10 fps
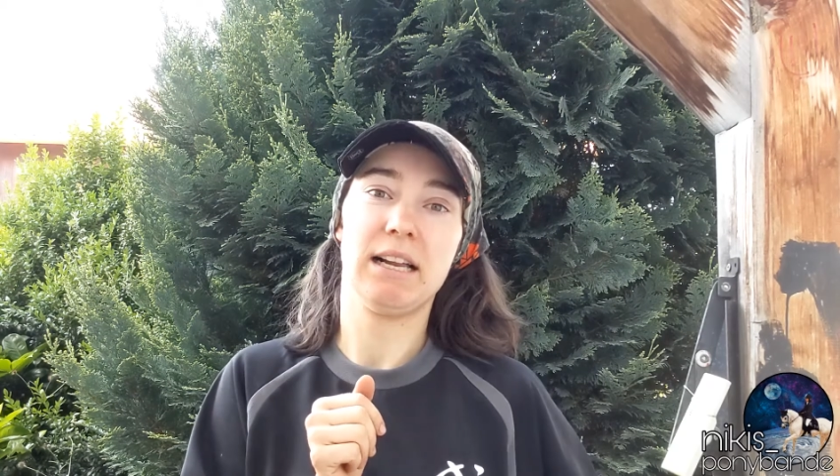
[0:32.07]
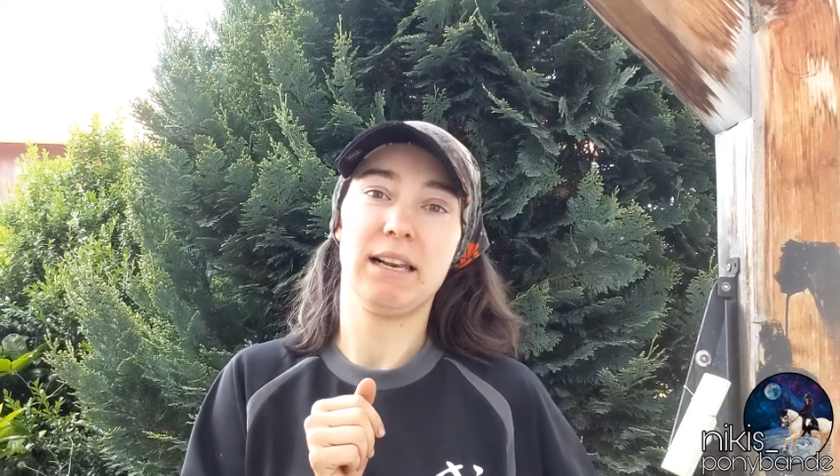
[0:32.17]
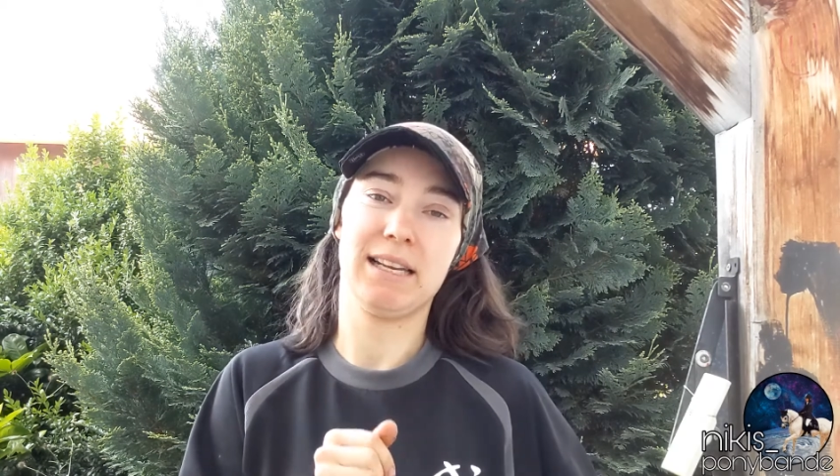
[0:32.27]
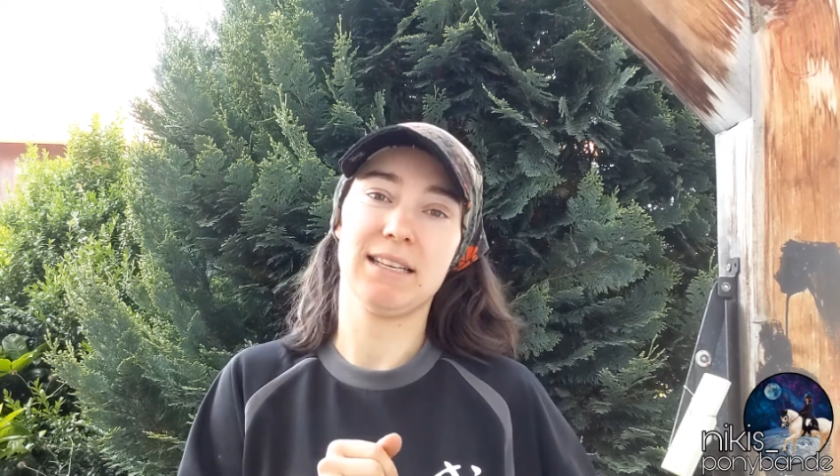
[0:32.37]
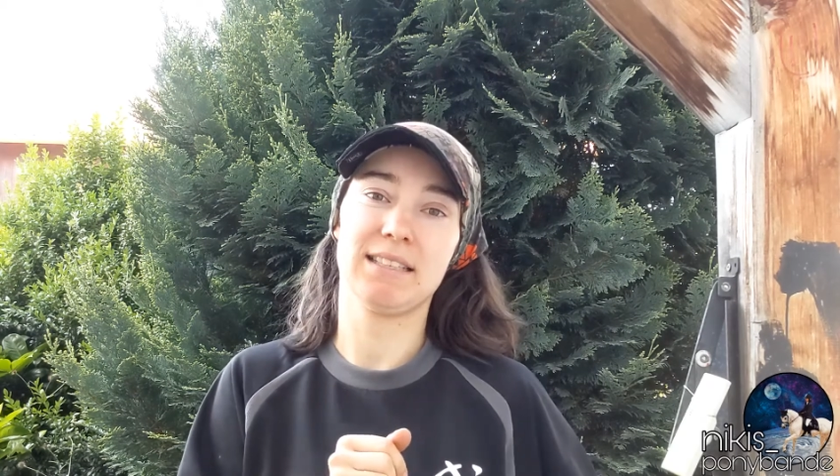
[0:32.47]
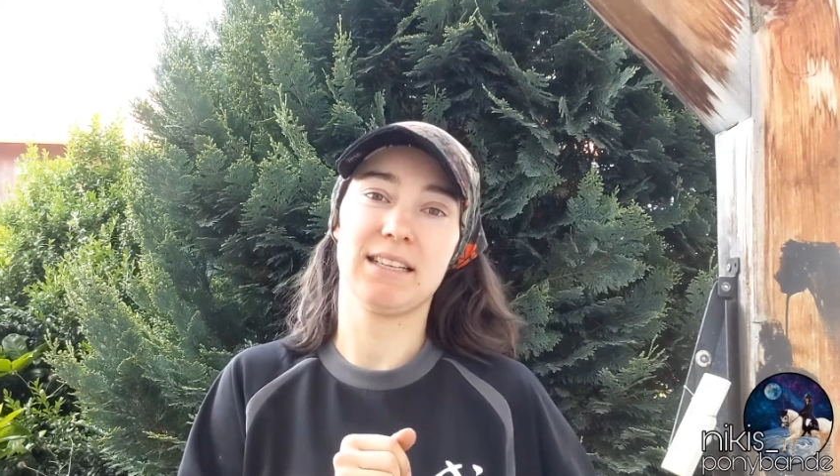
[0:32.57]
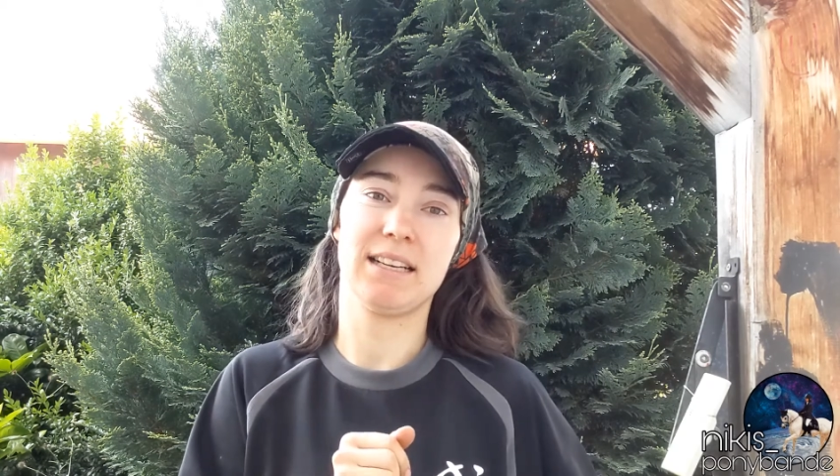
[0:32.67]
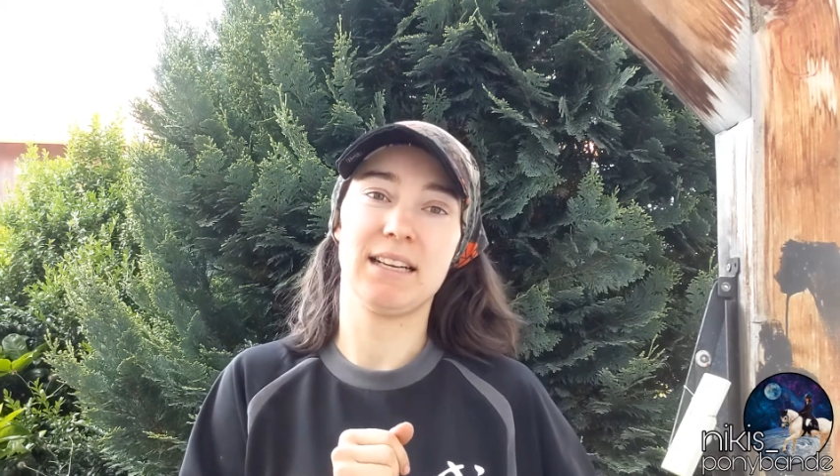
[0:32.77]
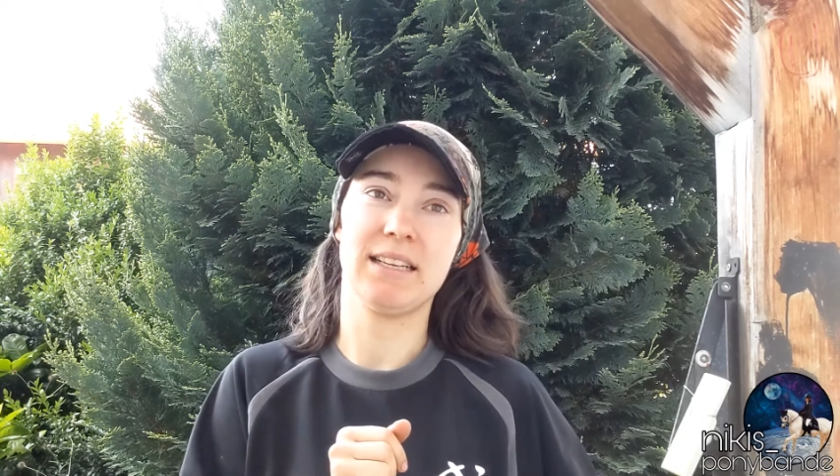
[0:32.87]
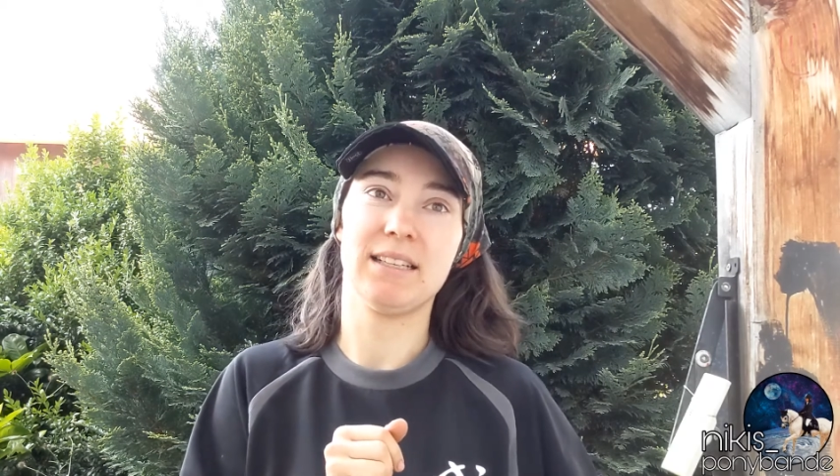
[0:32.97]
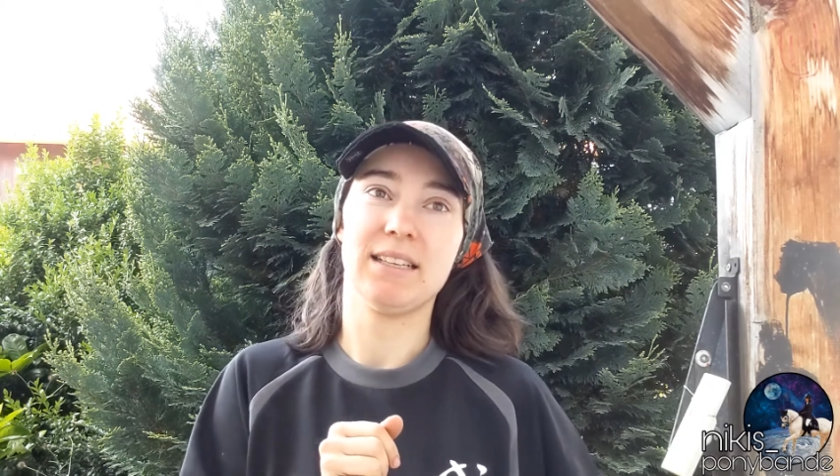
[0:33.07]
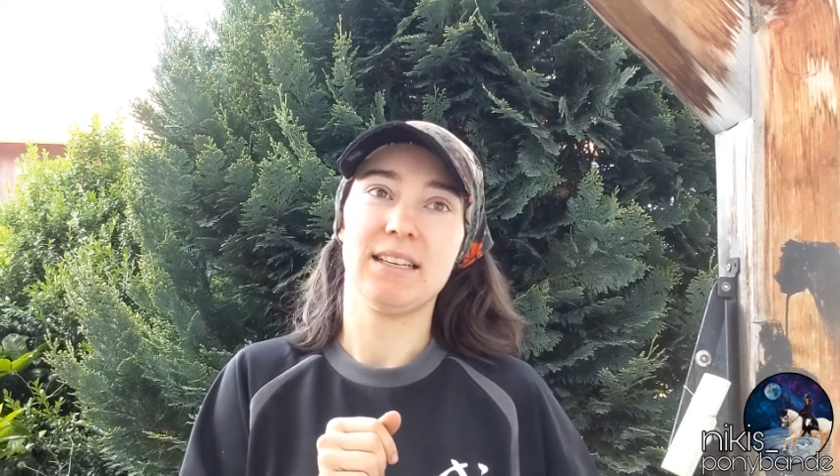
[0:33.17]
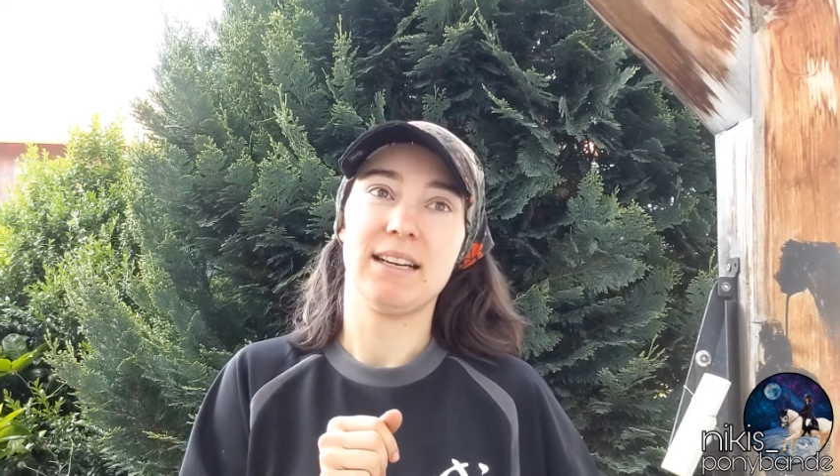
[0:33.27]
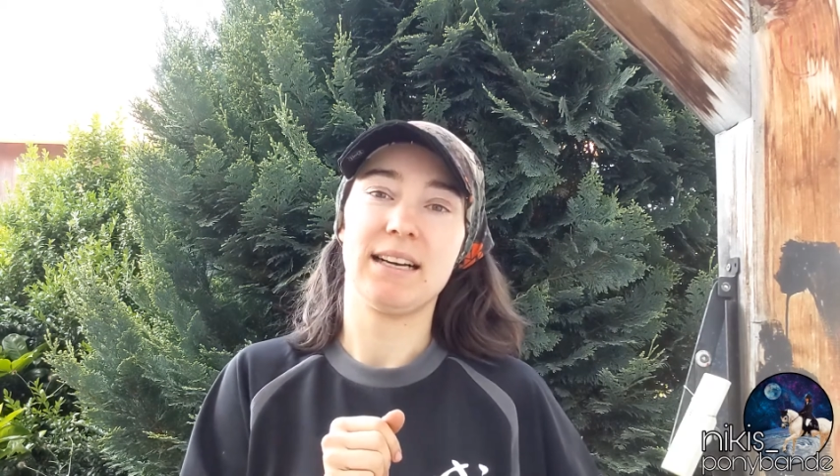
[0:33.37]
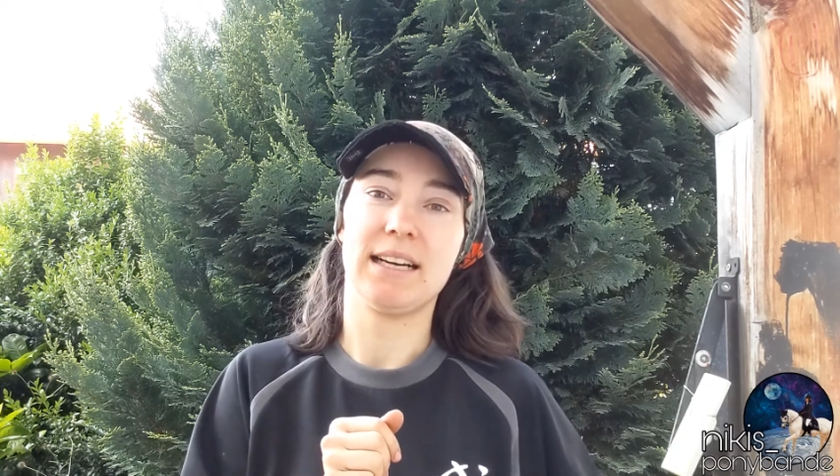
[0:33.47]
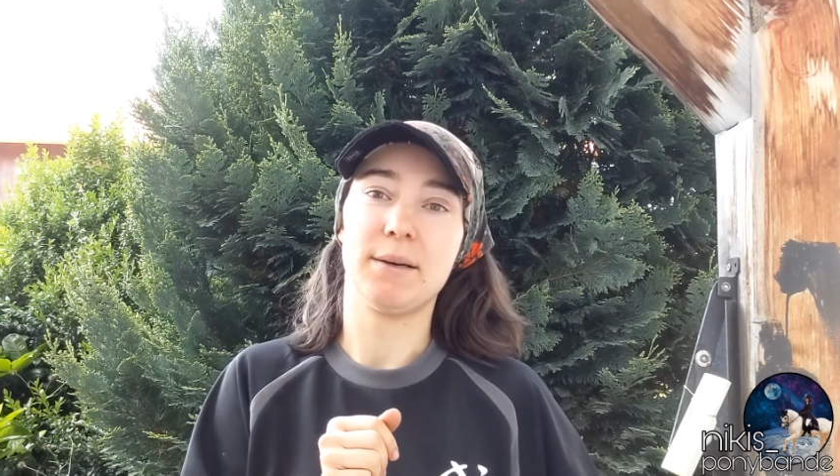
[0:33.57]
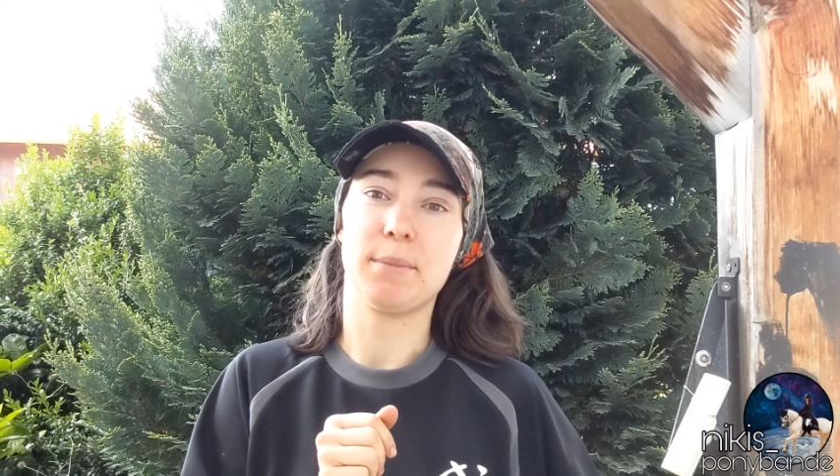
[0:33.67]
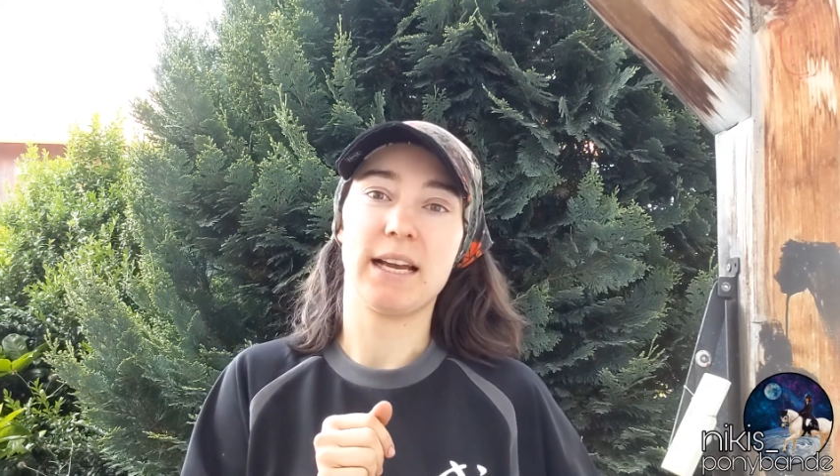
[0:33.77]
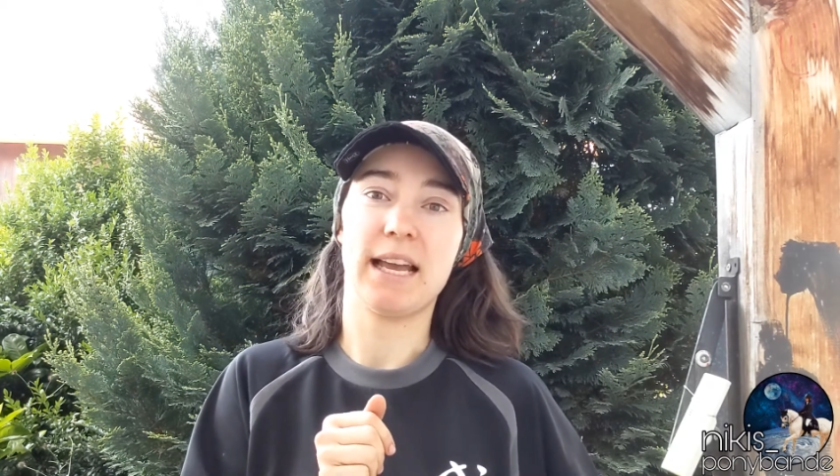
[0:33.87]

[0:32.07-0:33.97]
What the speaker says: lesson I